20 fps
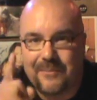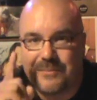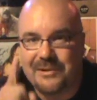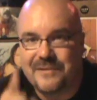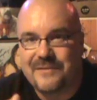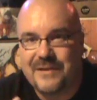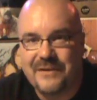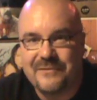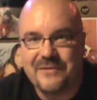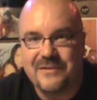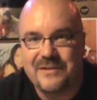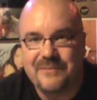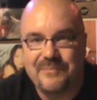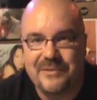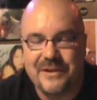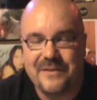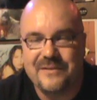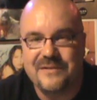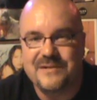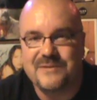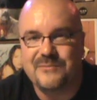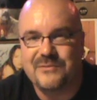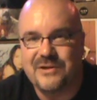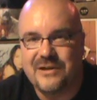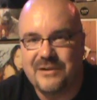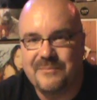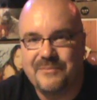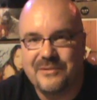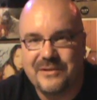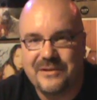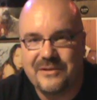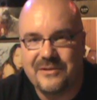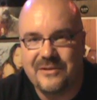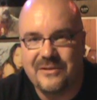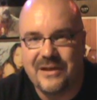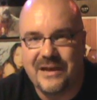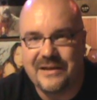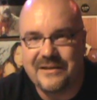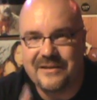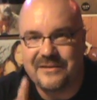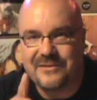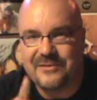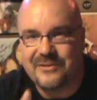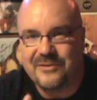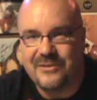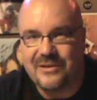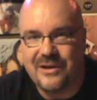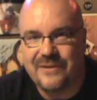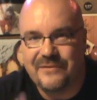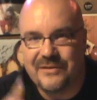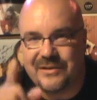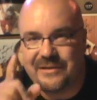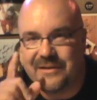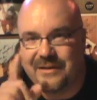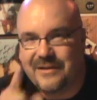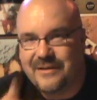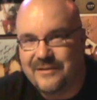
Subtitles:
but definitely pick this one up. You'll like it, you'll love it.